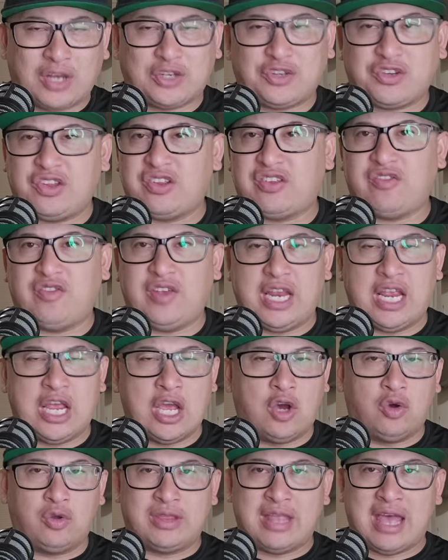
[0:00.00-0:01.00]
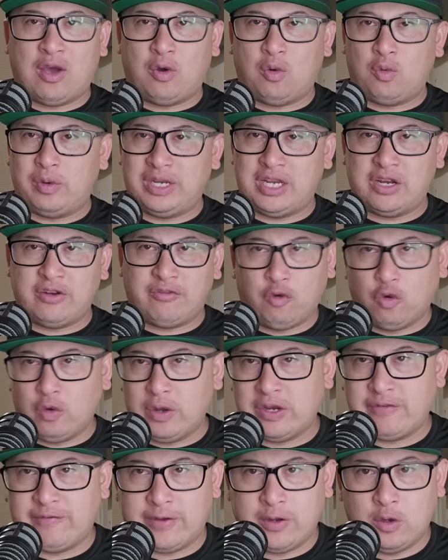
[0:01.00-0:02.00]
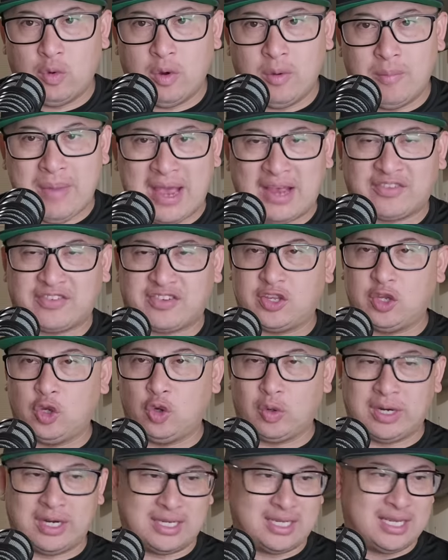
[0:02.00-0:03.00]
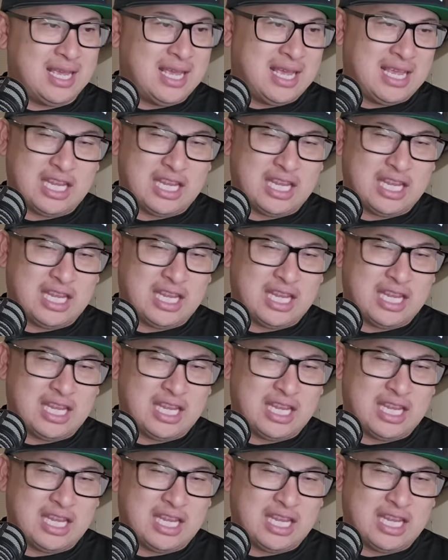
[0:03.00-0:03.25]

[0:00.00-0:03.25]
Watch this video that we did a full interview with Mac Stuart.